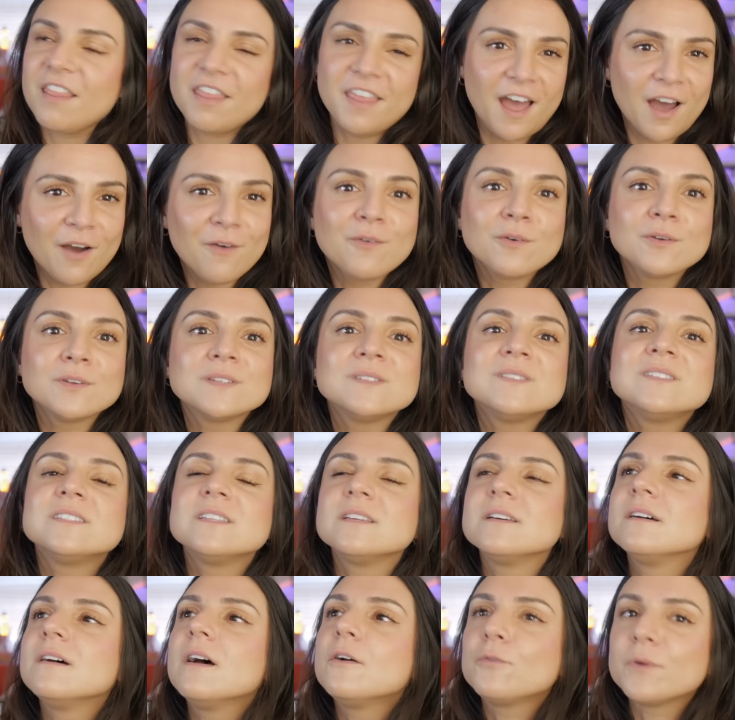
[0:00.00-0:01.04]
That was
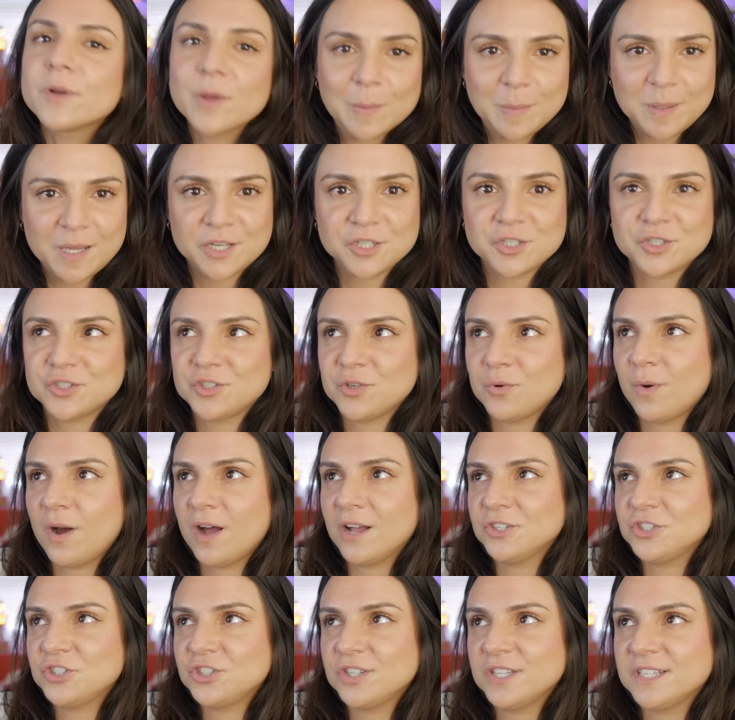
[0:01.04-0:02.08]
a real pleasure to
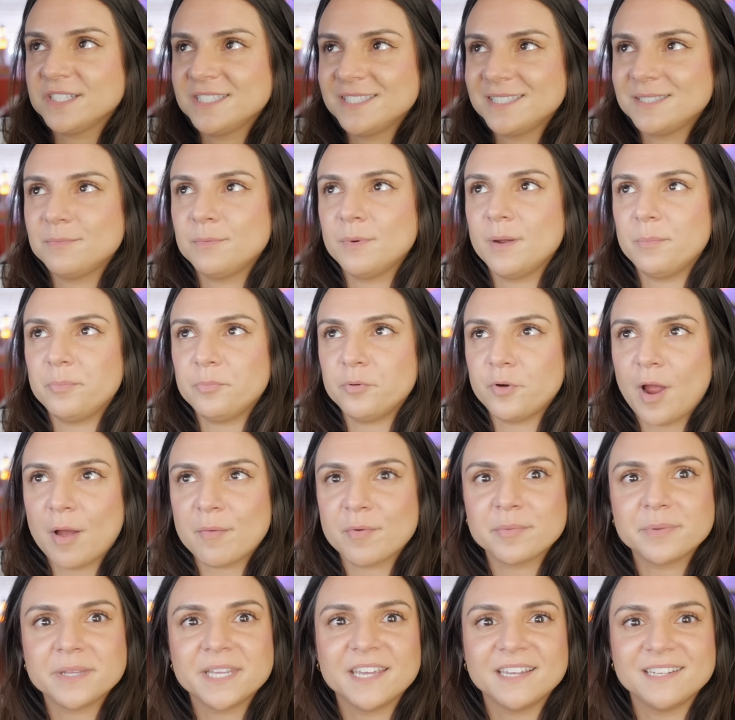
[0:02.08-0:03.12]
watch. That's
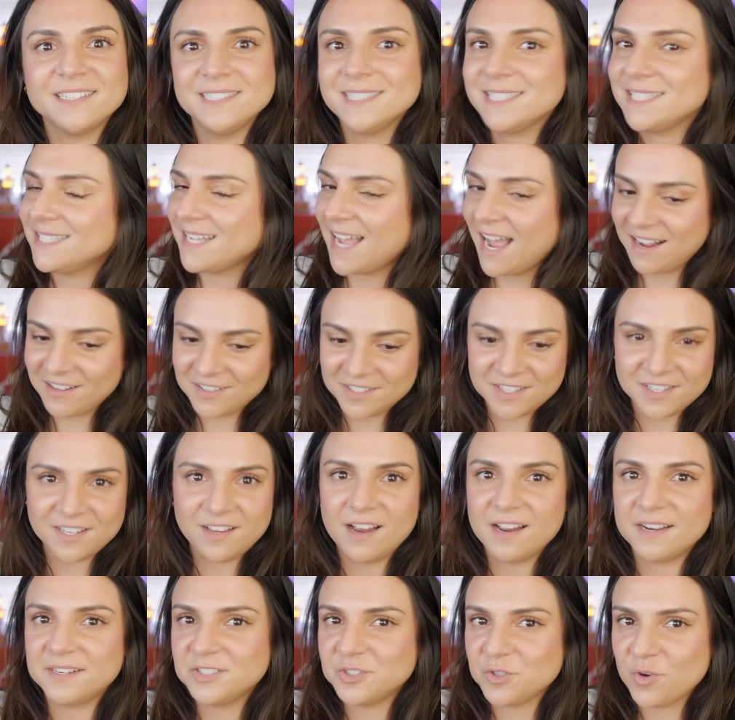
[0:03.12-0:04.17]
probably exactly the
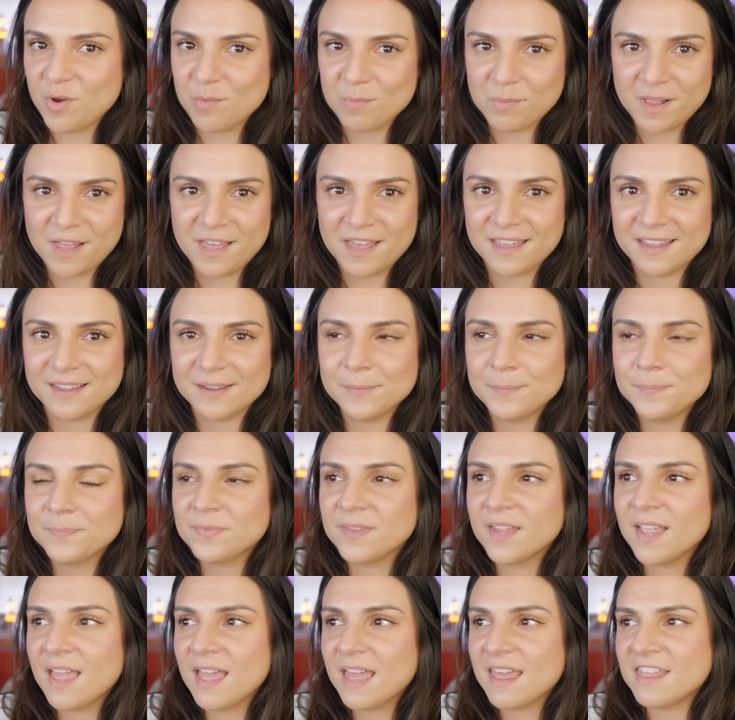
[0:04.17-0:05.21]
kind of screenplay
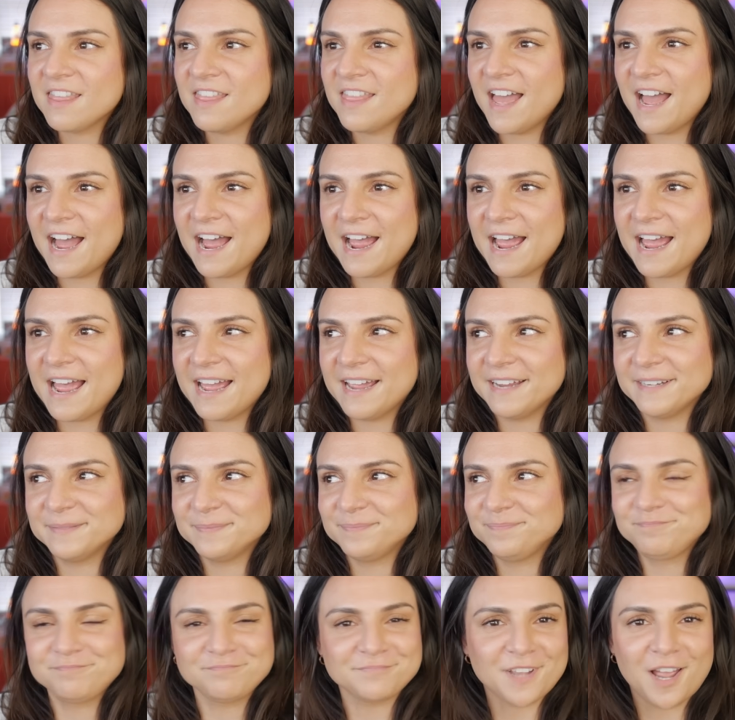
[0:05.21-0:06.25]
that
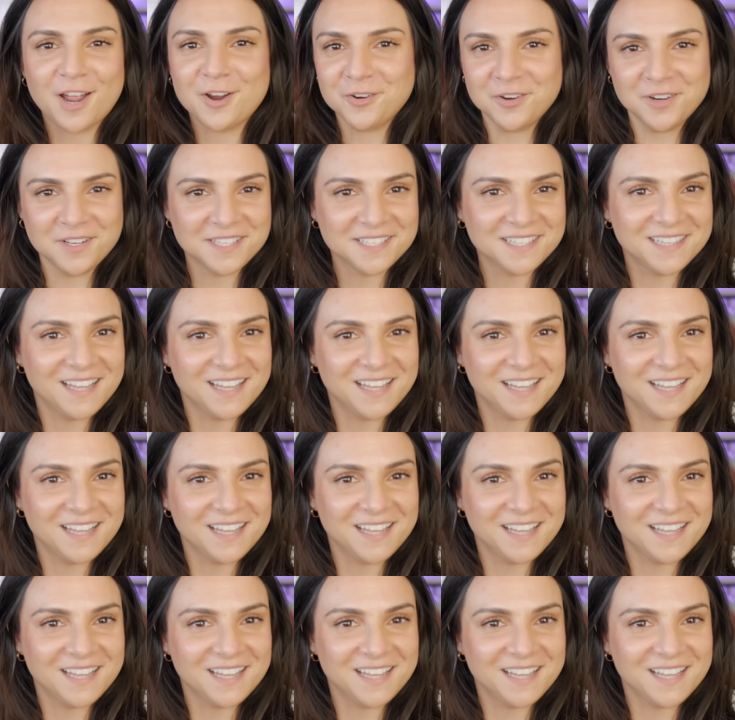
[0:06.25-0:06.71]
I really